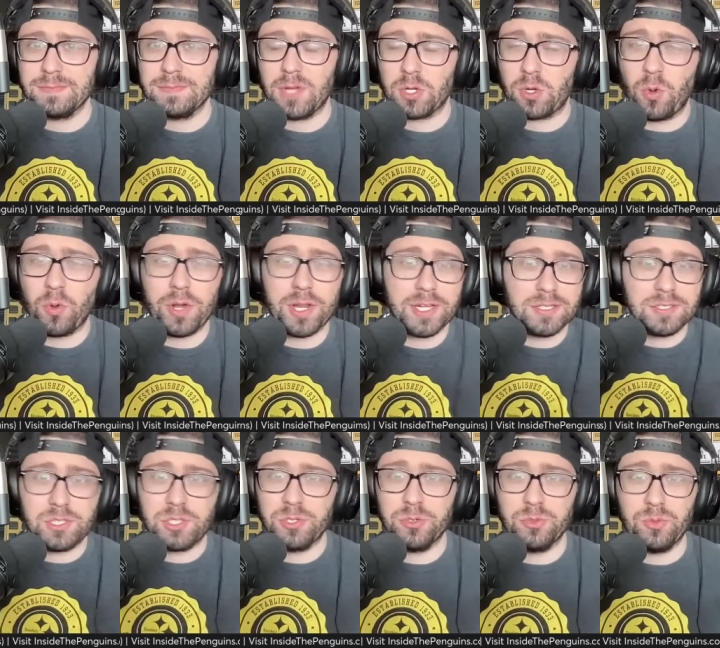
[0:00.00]
according
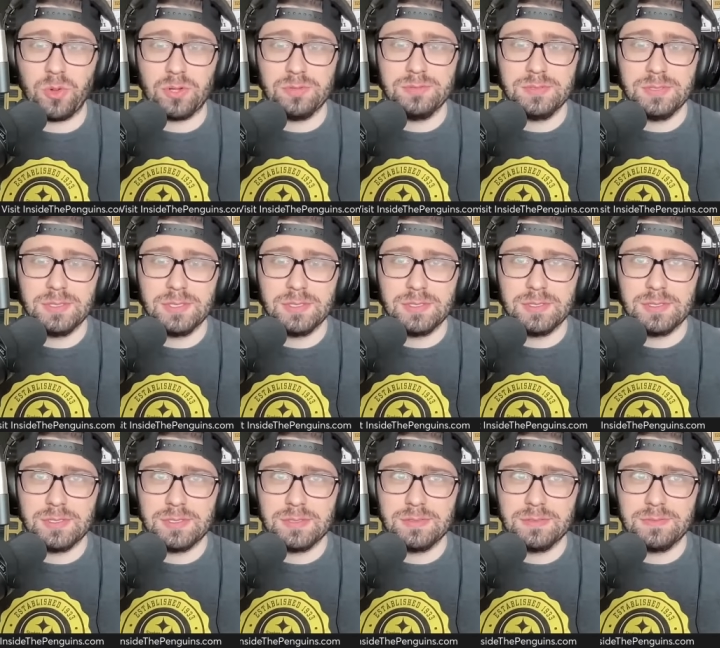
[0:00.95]
to
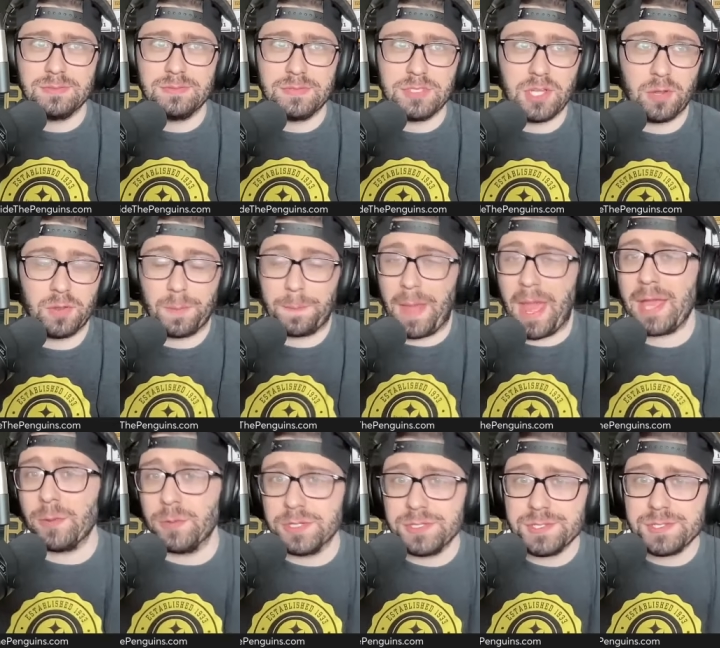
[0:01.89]
you know the
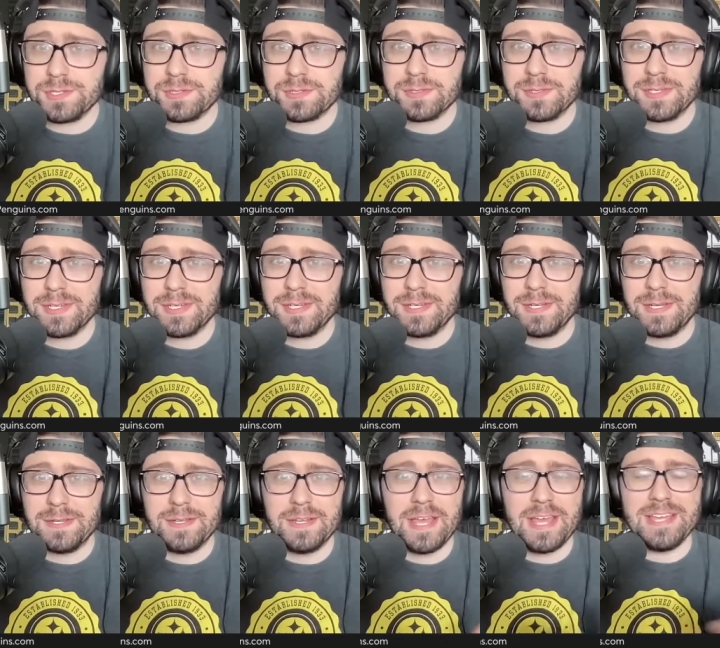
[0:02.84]
Penguins,
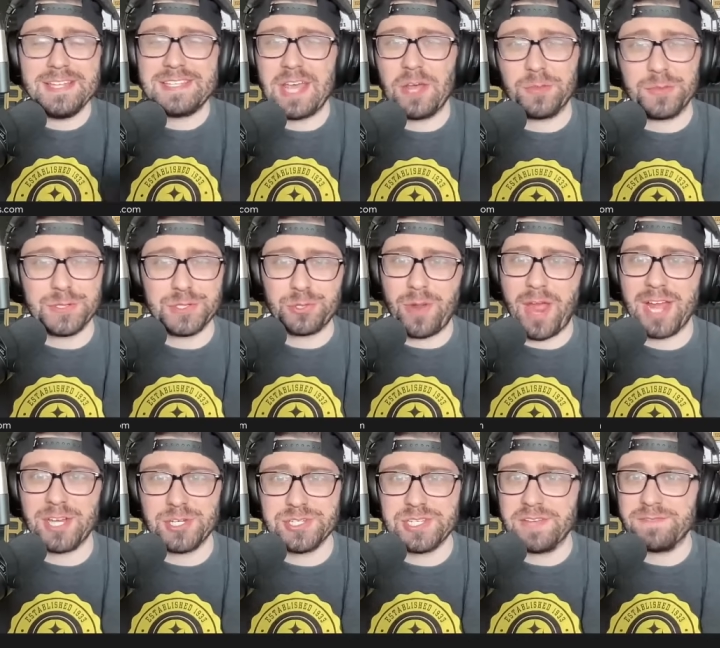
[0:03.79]
his healthy
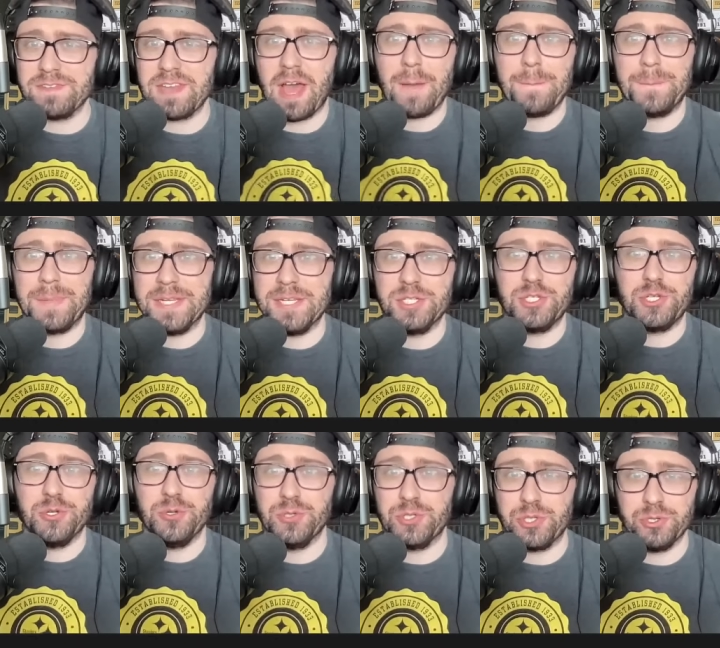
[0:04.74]
scratches have not been
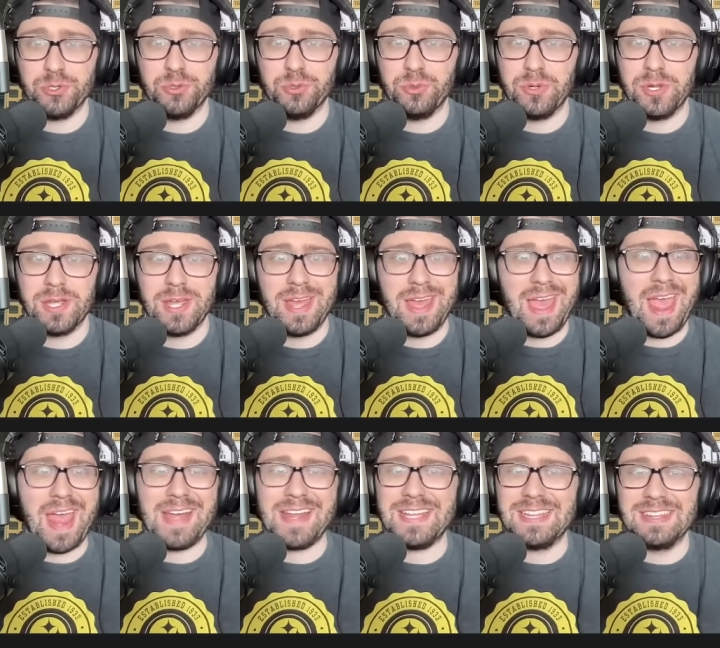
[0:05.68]
due to
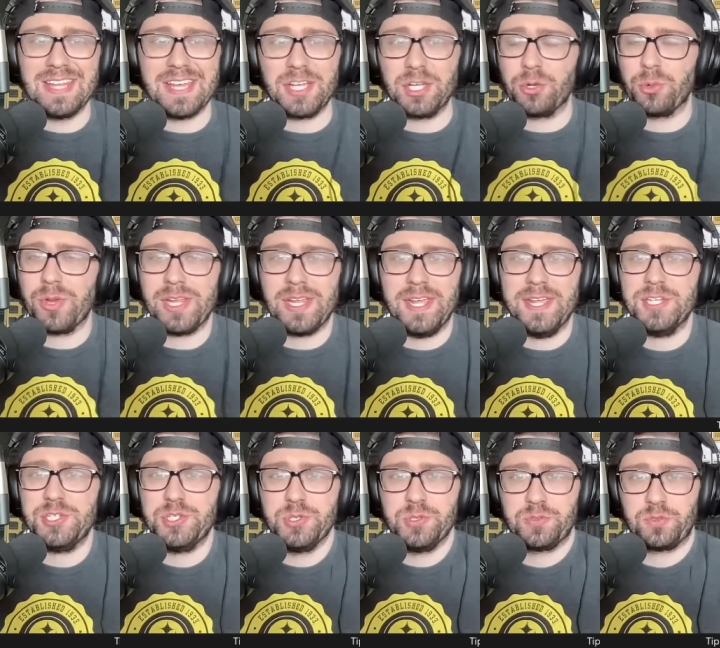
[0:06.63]
any lingering
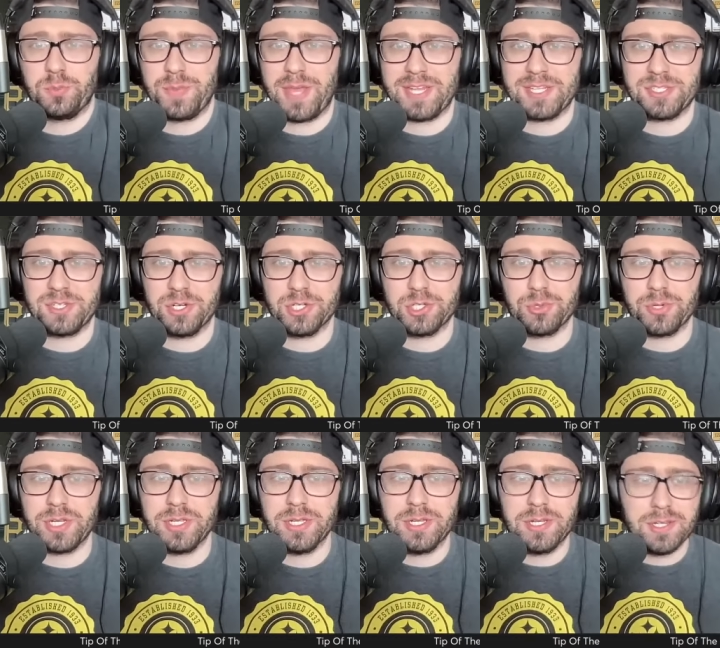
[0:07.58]
issues from that
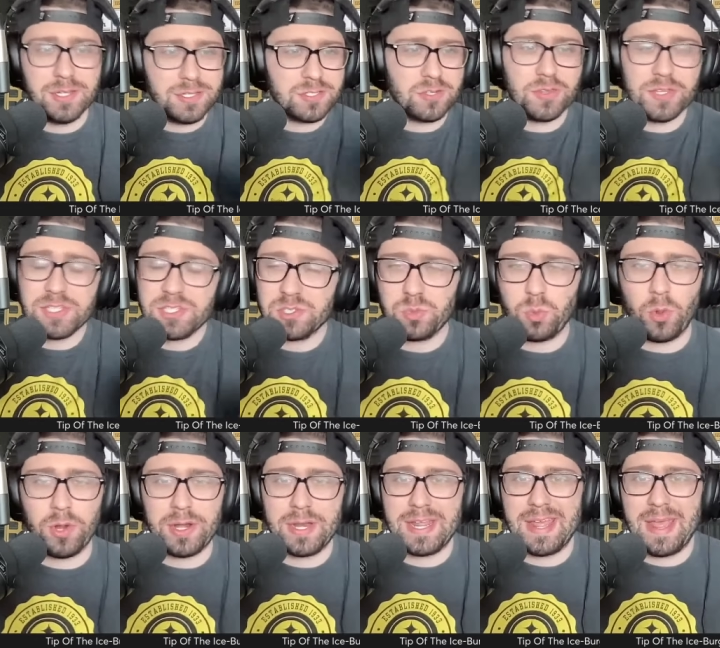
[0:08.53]
surgery. So this is
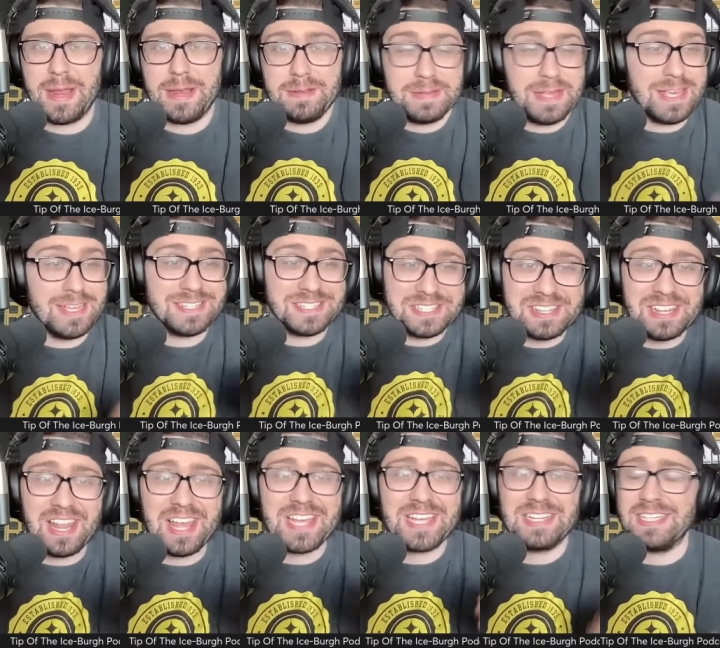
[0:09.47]
what it is
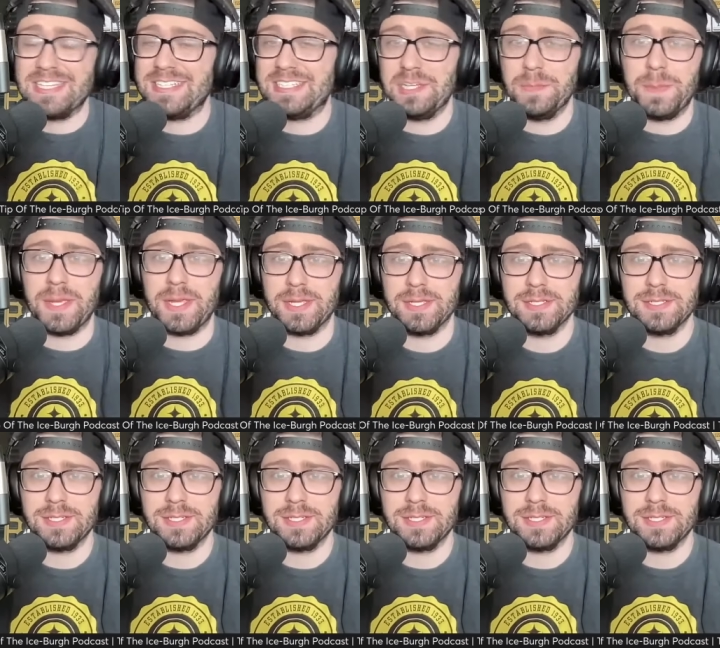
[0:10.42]
likely to be.